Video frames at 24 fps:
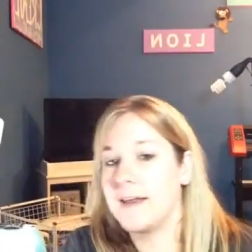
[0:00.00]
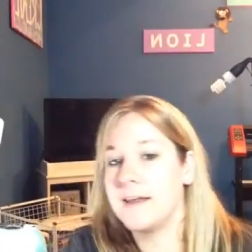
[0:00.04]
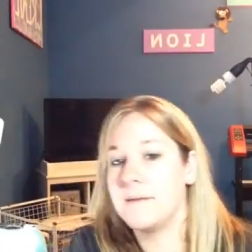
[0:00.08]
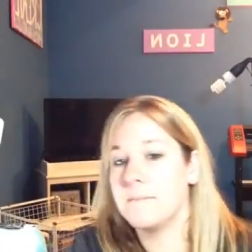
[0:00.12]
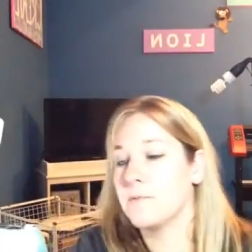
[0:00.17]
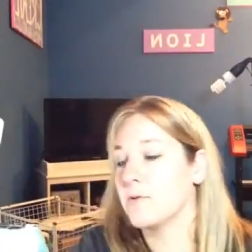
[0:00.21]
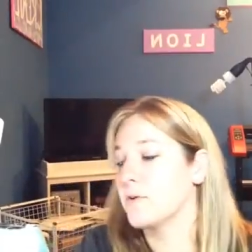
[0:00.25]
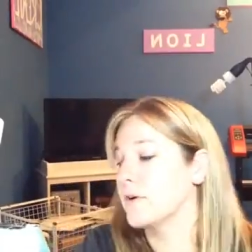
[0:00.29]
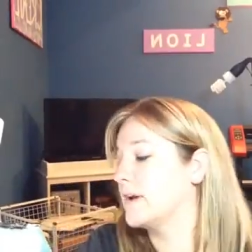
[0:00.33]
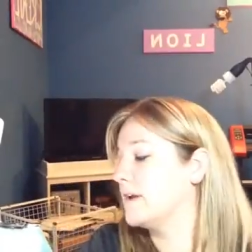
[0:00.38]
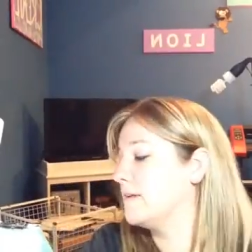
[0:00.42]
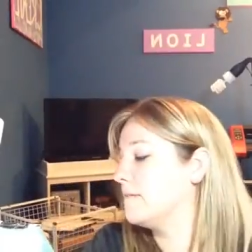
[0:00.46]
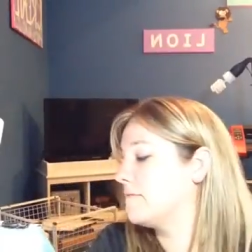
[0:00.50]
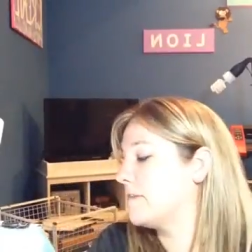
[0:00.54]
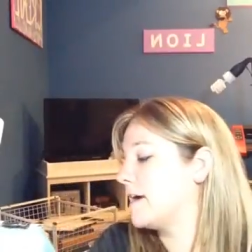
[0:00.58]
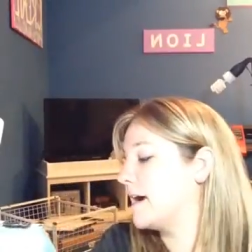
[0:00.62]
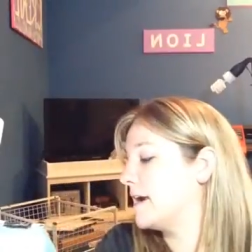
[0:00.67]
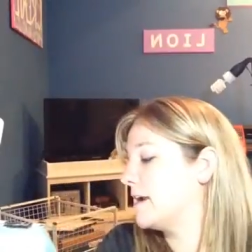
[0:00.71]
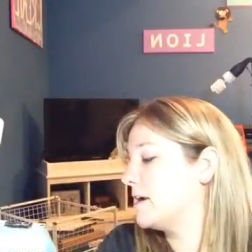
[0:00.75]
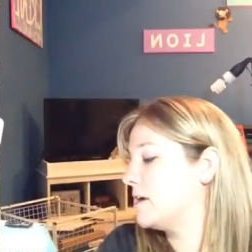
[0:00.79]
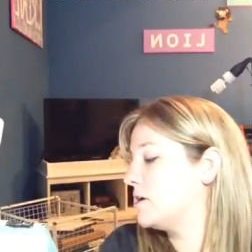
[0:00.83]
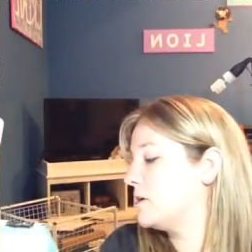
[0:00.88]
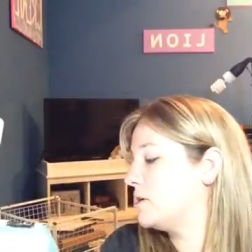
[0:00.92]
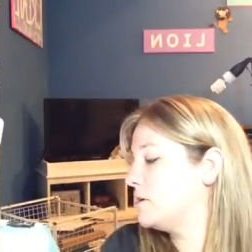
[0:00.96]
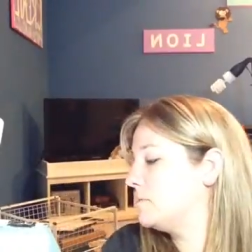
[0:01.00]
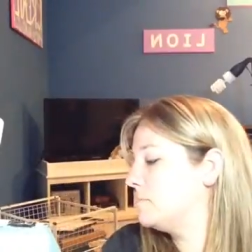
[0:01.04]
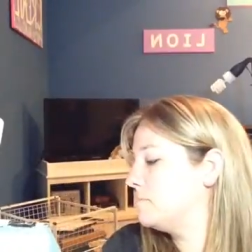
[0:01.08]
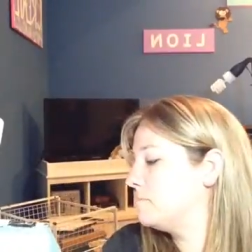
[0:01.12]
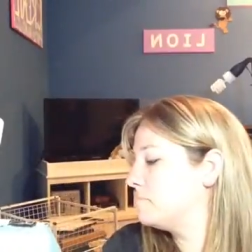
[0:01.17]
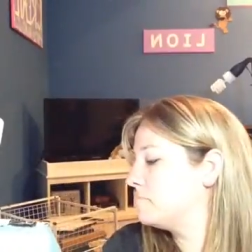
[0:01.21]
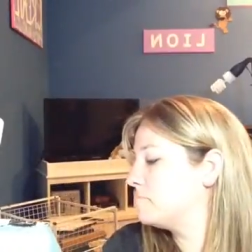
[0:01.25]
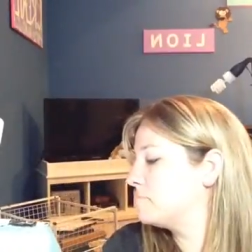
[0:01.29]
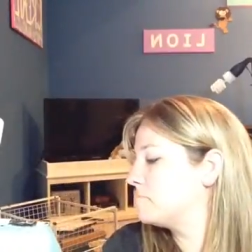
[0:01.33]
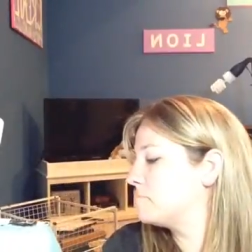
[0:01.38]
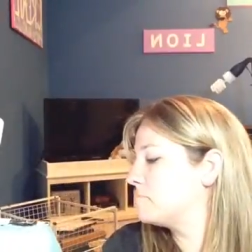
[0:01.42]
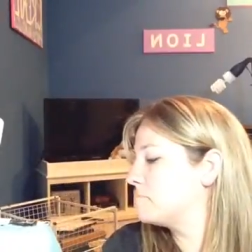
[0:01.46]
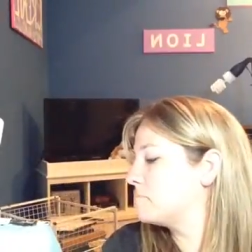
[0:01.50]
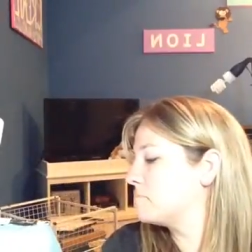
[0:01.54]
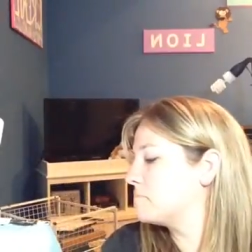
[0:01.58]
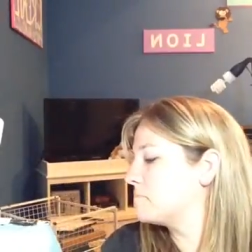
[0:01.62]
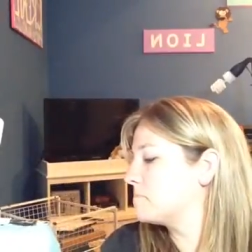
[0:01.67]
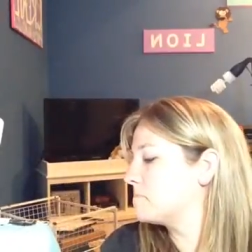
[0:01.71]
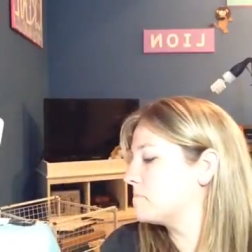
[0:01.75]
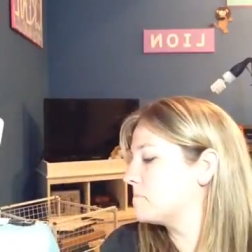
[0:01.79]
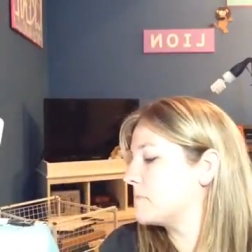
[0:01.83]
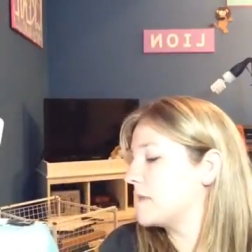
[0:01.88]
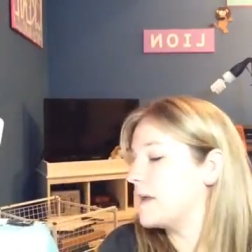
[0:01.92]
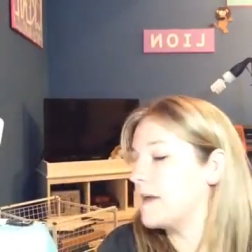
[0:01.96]
marine vinyl
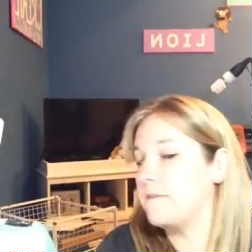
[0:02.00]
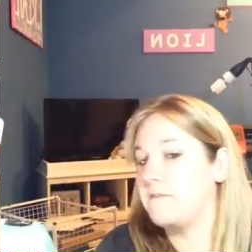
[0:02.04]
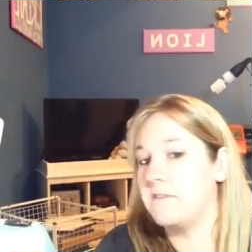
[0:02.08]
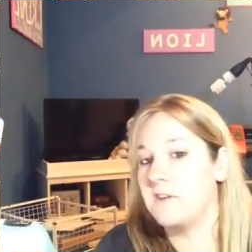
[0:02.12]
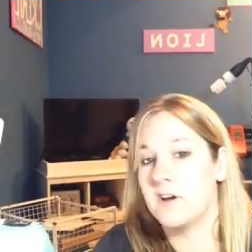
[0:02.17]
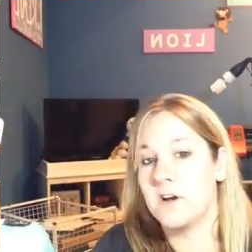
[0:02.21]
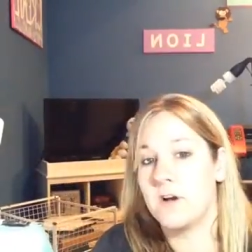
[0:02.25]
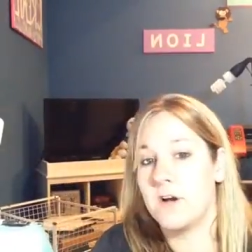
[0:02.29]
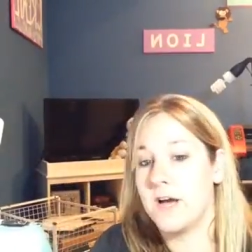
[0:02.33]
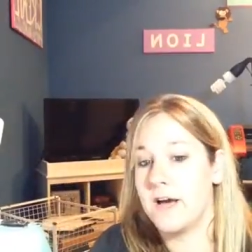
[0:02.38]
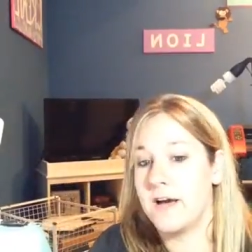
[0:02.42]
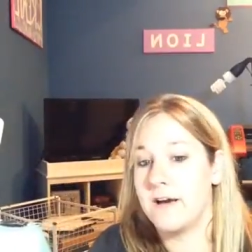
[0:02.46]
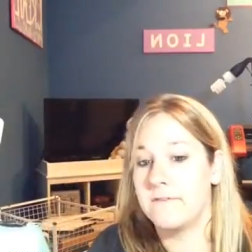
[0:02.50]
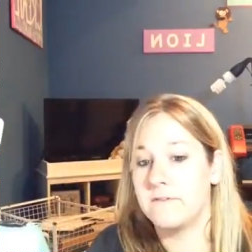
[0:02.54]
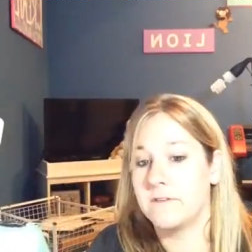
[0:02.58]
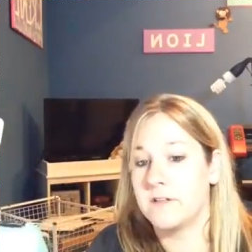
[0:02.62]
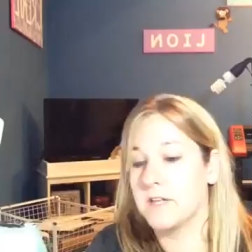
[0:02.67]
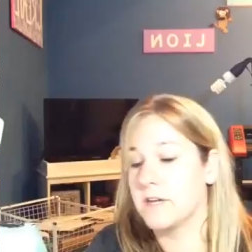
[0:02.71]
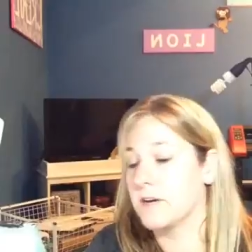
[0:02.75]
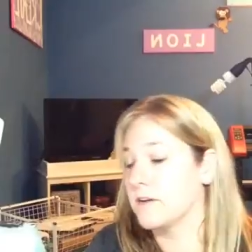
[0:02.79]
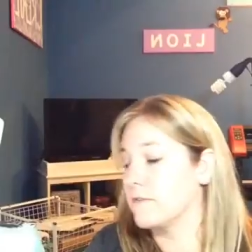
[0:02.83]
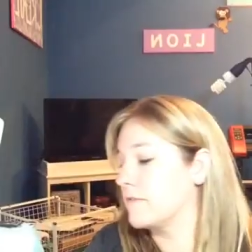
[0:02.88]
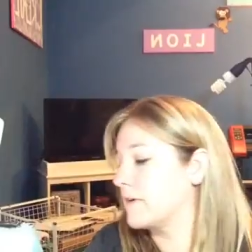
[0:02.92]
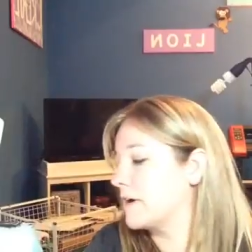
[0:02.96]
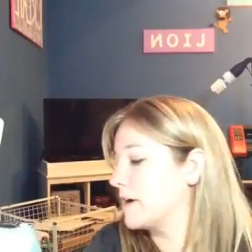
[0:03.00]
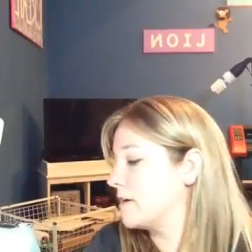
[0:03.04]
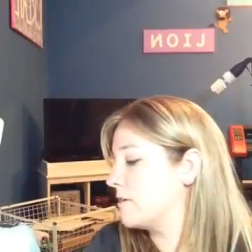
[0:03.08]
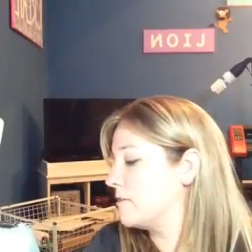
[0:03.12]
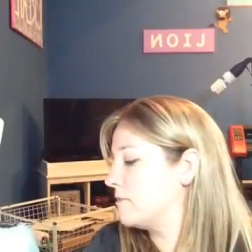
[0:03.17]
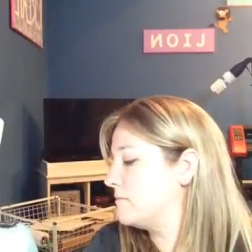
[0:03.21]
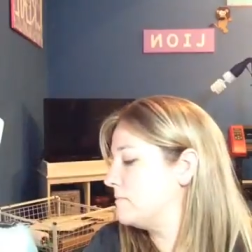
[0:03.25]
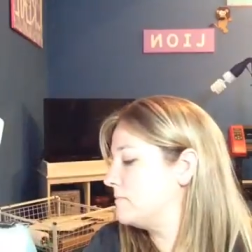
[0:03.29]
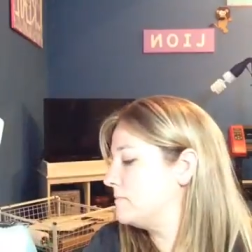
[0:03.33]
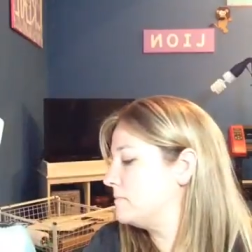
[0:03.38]
if you don't have glitter vinyl.